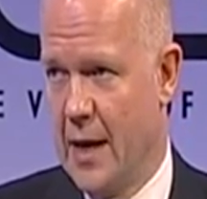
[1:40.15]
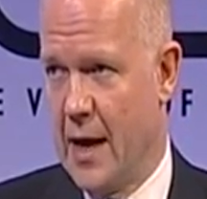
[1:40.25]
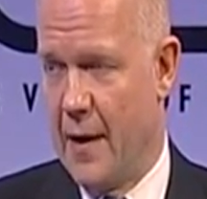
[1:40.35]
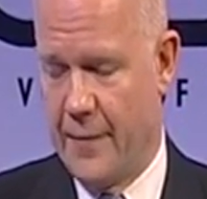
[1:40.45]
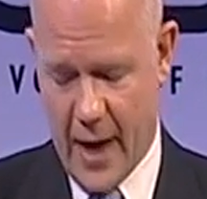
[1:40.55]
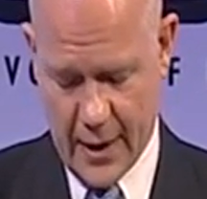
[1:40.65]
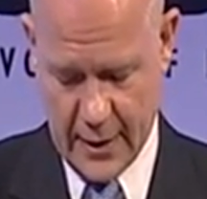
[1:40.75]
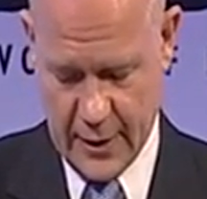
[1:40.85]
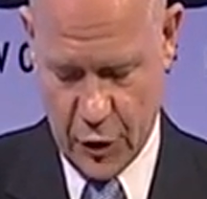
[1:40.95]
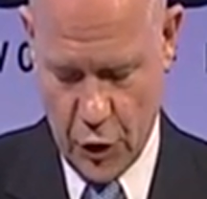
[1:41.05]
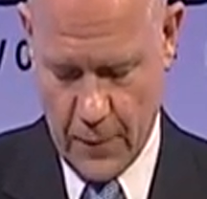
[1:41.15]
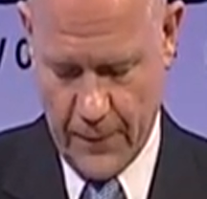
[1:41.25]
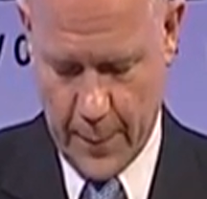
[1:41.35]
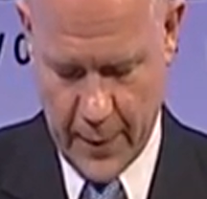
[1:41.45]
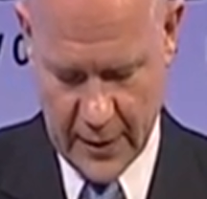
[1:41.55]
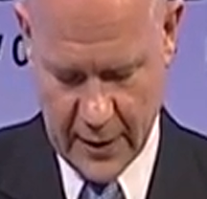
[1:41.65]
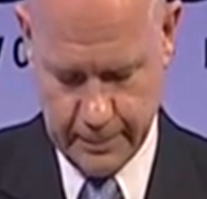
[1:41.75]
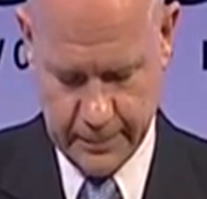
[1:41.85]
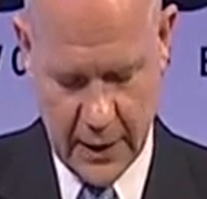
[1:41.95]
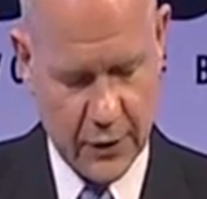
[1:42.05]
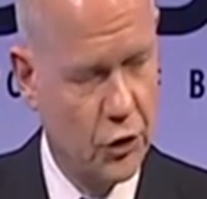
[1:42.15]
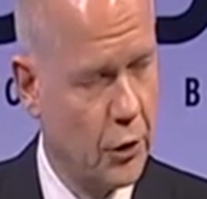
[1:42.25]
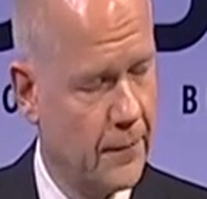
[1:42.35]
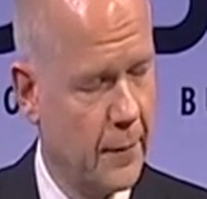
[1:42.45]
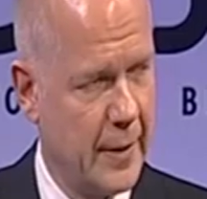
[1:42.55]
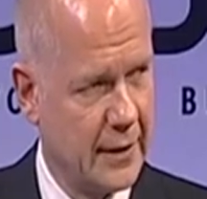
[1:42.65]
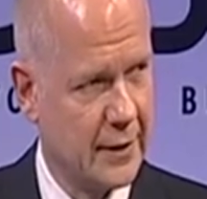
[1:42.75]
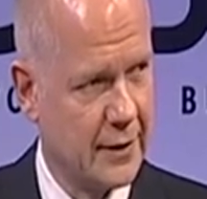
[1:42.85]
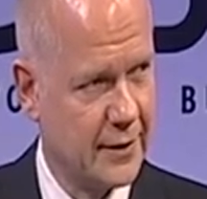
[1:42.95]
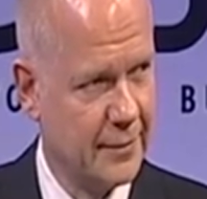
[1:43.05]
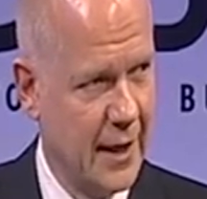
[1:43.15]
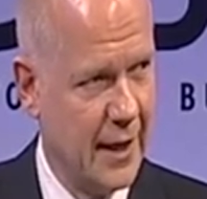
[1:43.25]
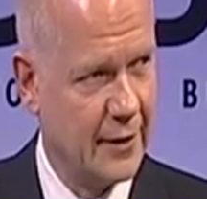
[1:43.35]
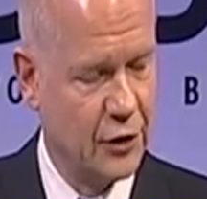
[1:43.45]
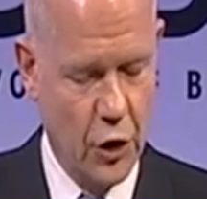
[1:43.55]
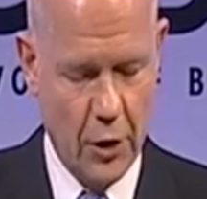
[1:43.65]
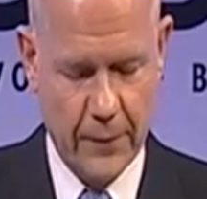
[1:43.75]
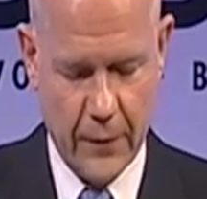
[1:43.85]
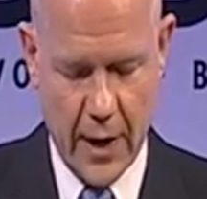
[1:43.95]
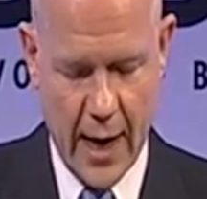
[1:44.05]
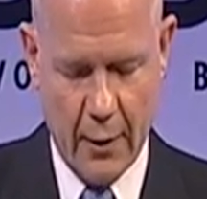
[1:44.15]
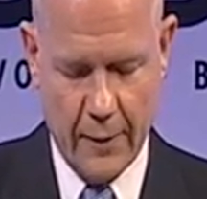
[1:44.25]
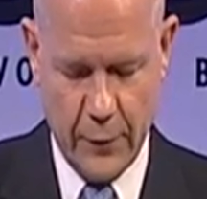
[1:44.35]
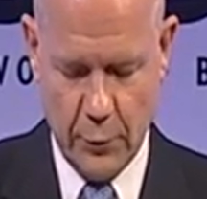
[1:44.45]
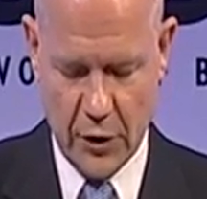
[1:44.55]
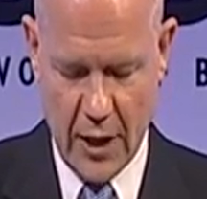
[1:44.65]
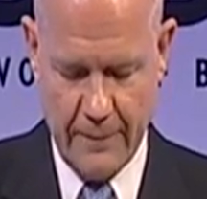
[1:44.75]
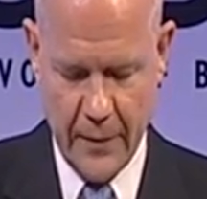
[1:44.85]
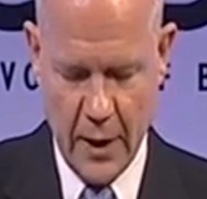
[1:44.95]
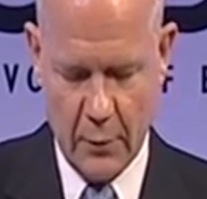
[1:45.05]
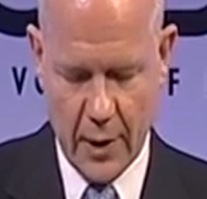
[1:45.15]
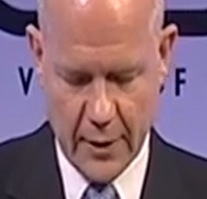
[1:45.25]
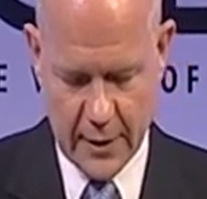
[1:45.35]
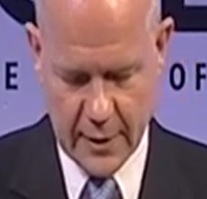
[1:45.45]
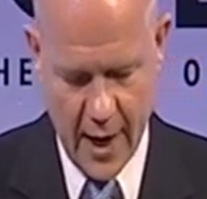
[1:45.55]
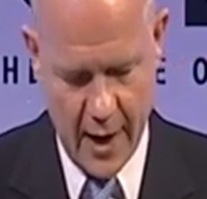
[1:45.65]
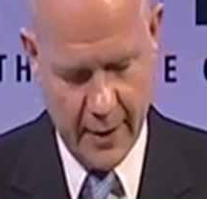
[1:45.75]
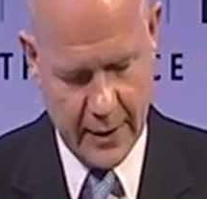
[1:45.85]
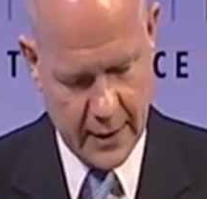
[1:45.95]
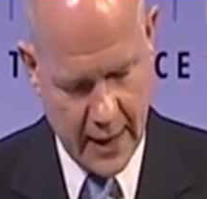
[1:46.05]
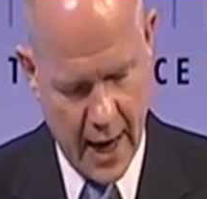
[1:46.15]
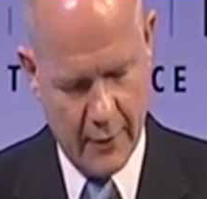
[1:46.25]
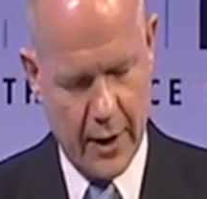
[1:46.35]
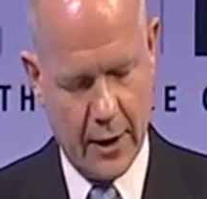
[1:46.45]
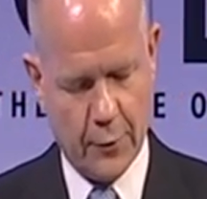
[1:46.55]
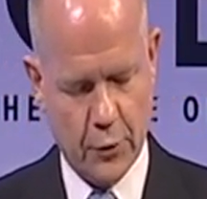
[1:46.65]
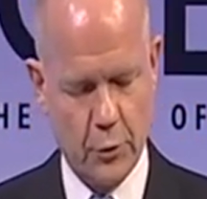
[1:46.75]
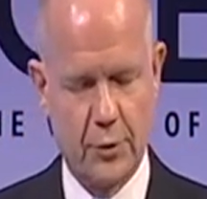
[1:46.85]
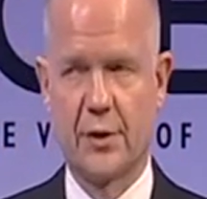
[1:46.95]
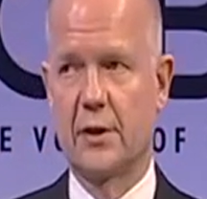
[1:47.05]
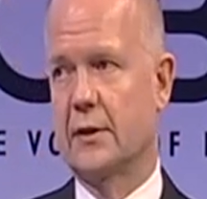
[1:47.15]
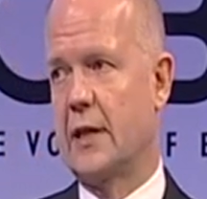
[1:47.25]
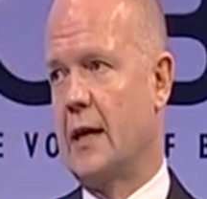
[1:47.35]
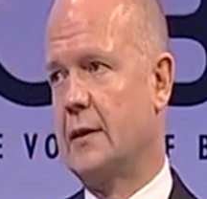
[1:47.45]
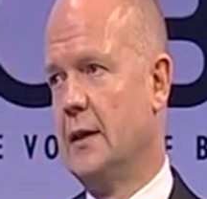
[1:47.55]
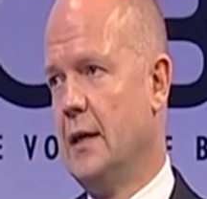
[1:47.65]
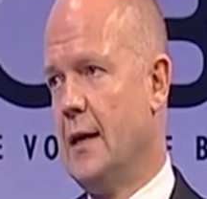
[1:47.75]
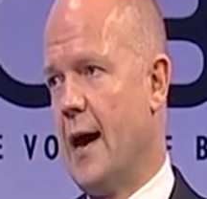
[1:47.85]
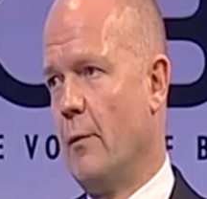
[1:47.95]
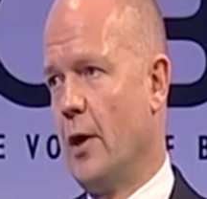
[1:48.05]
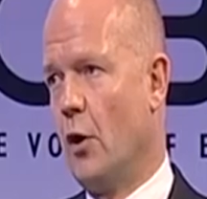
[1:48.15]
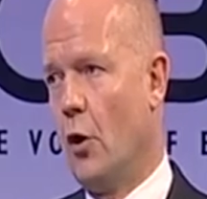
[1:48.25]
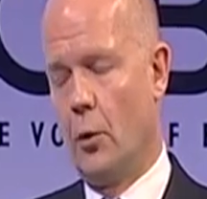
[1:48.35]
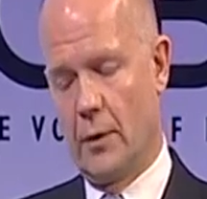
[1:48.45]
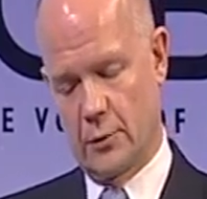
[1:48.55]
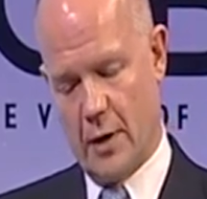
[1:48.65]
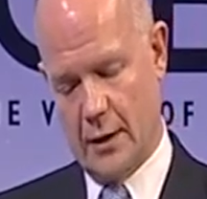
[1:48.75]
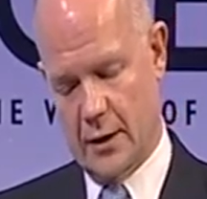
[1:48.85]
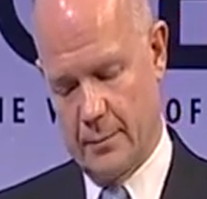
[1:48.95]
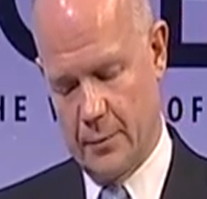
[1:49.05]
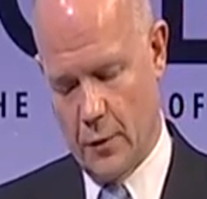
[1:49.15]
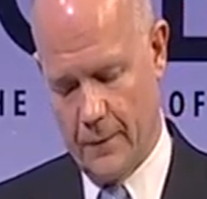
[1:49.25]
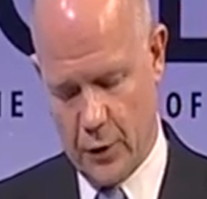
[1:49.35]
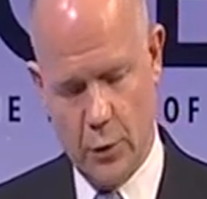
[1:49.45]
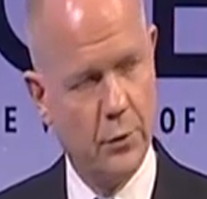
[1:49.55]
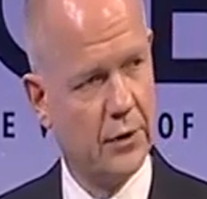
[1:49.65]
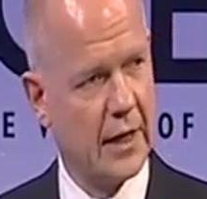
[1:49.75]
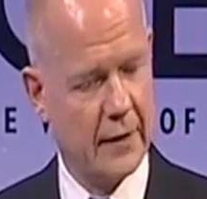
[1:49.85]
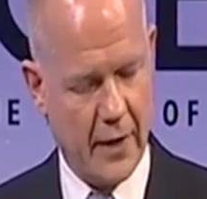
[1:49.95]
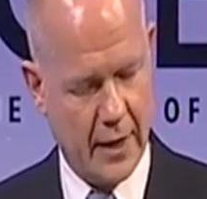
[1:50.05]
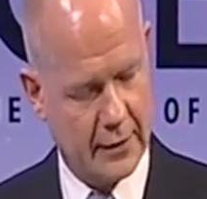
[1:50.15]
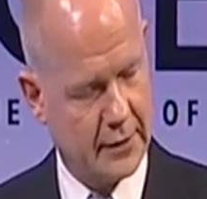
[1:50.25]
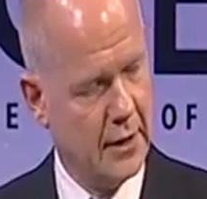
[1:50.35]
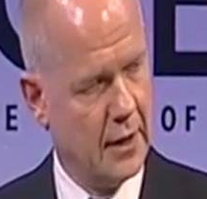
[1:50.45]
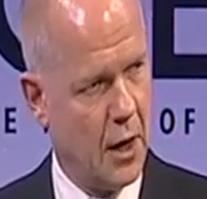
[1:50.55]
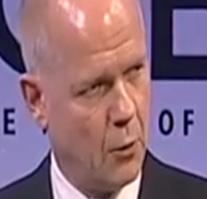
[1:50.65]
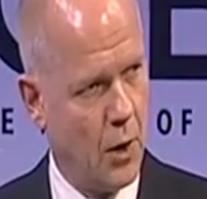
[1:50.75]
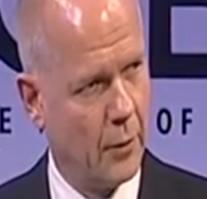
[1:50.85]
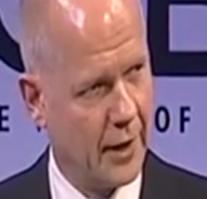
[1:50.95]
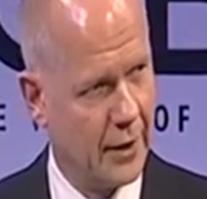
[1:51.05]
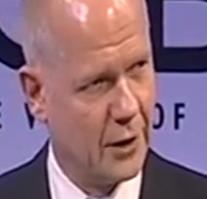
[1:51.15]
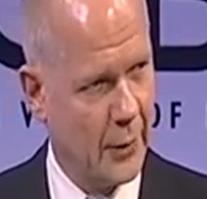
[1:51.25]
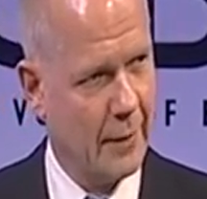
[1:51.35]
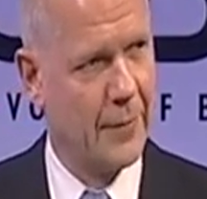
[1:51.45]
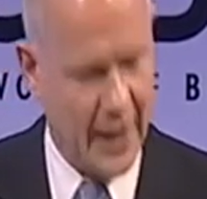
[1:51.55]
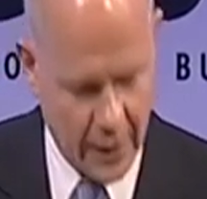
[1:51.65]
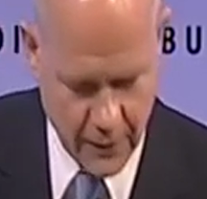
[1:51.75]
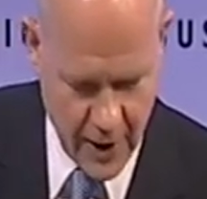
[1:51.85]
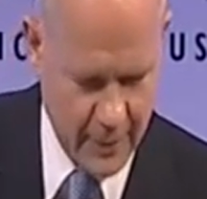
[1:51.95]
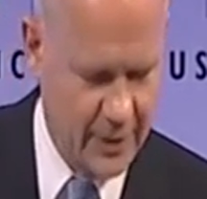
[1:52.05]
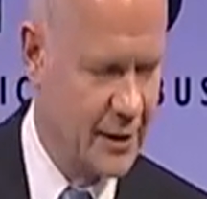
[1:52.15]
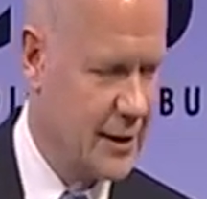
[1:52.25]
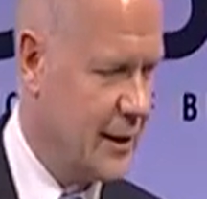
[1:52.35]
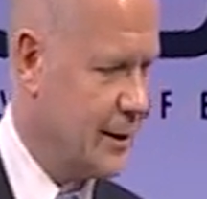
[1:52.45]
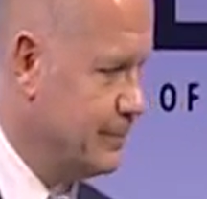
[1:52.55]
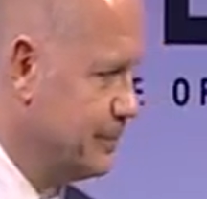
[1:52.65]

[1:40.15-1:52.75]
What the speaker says: And that is good for Britain, it's good for business, it's good for our future. We are determined to carry it through to success, and we always welcome your views and advice on what we are doing. Thank you very much indeed.